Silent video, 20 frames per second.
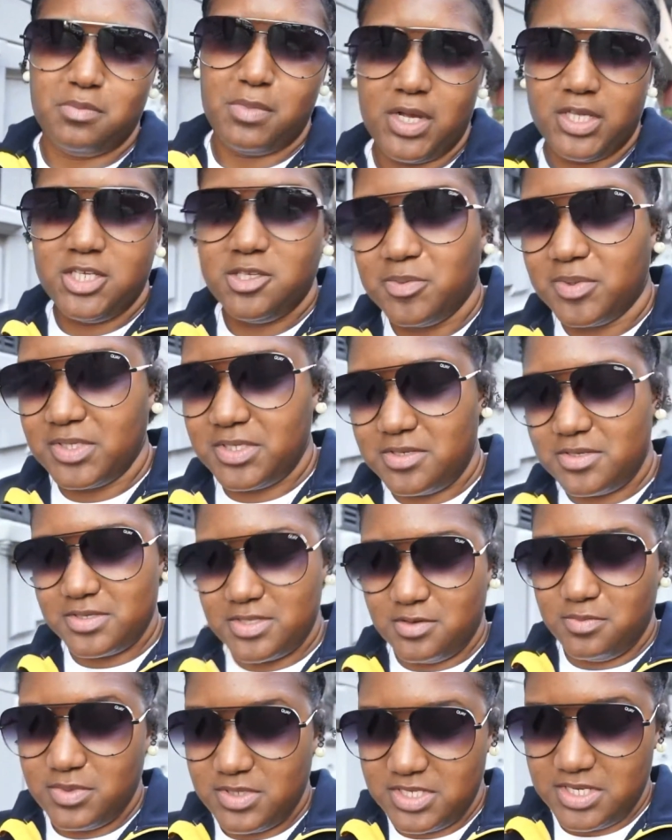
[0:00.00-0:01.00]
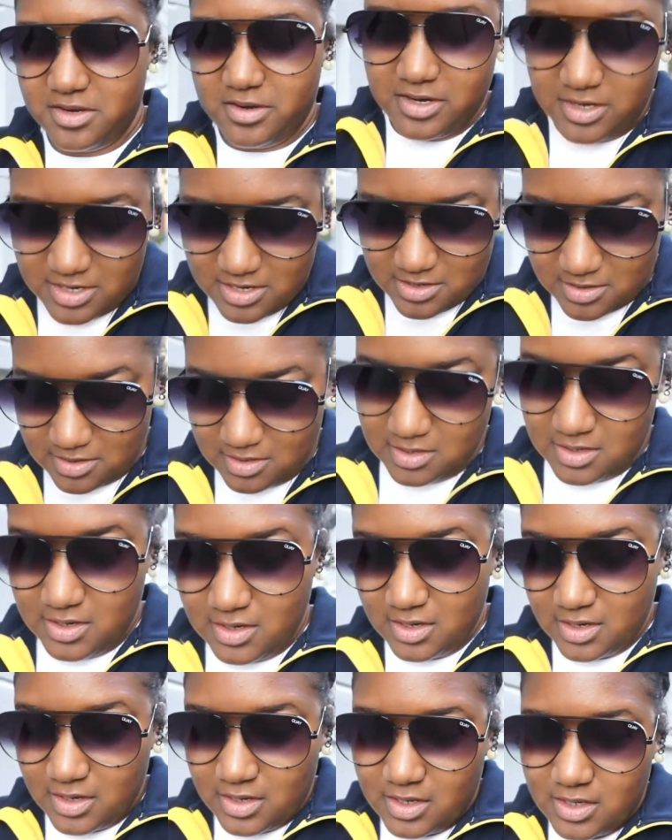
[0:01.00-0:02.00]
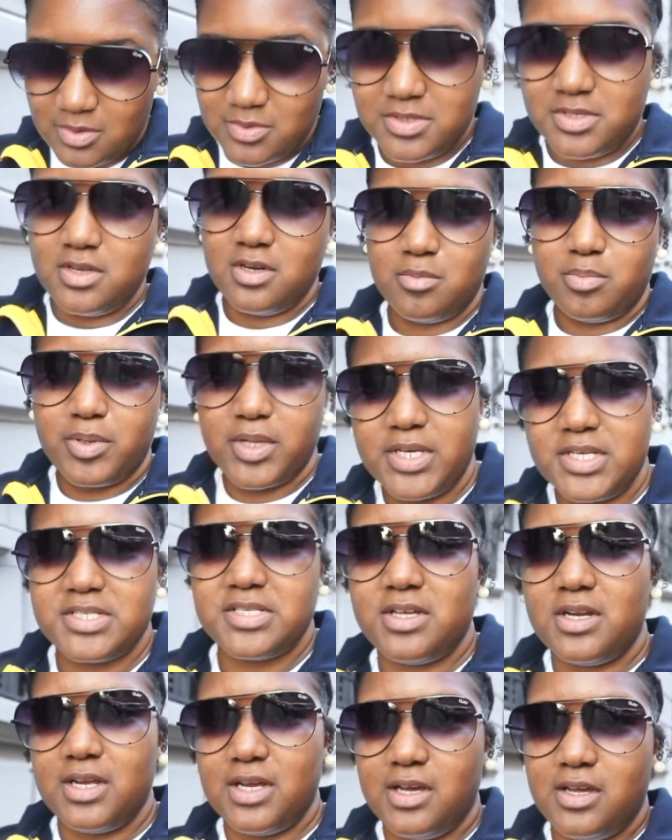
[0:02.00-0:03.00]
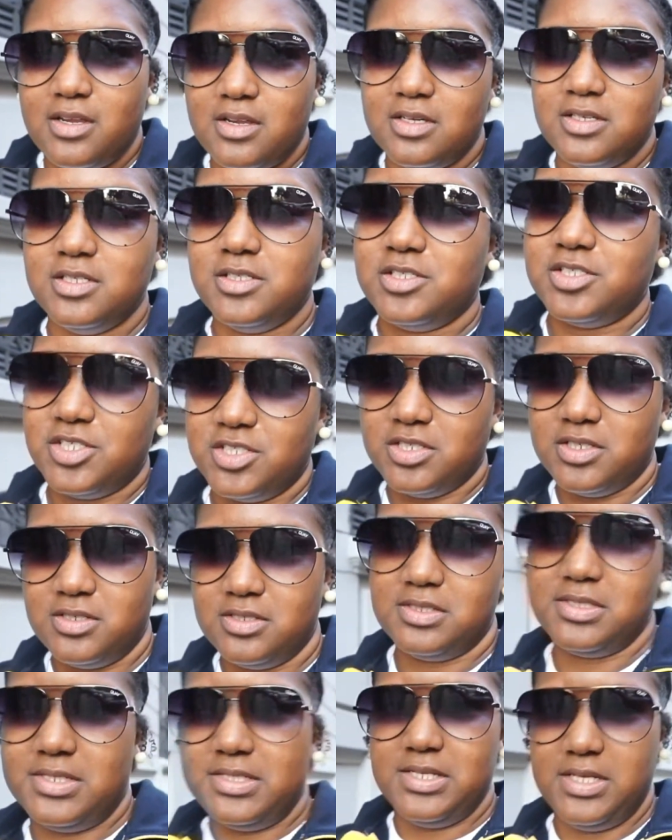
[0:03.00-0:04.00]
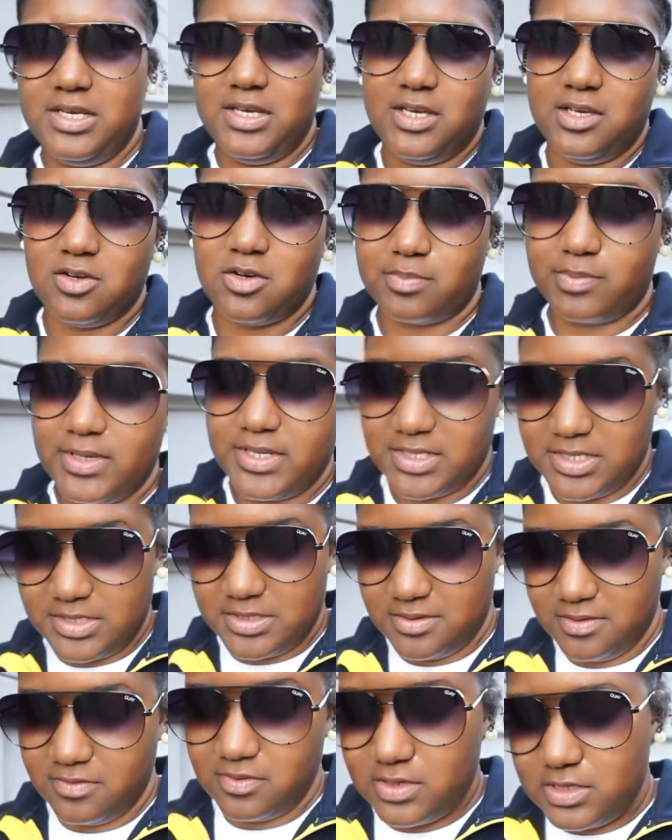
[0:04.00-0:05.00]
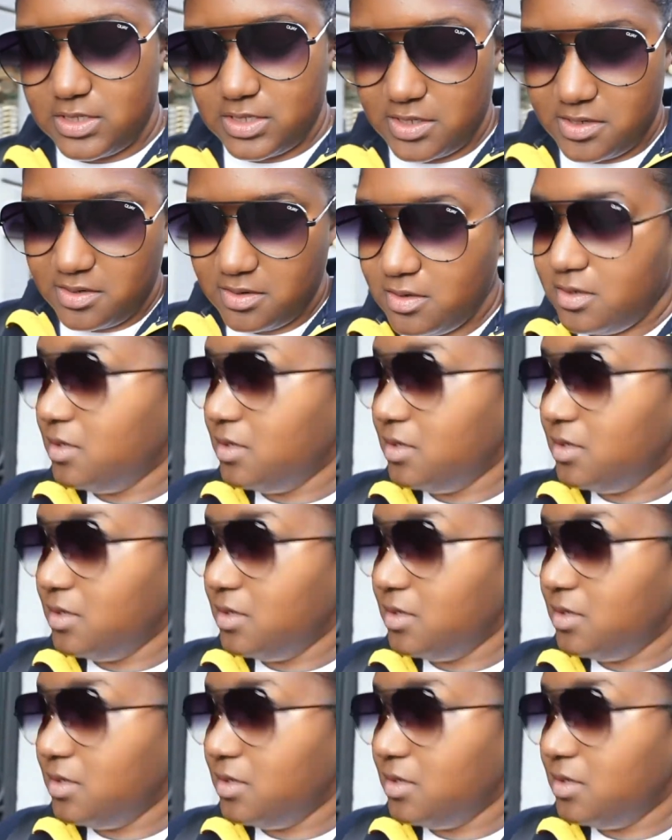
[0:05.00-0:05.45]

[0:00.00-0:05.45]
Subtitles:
Monumental Cemetery. It was on a place that I should see or places to visit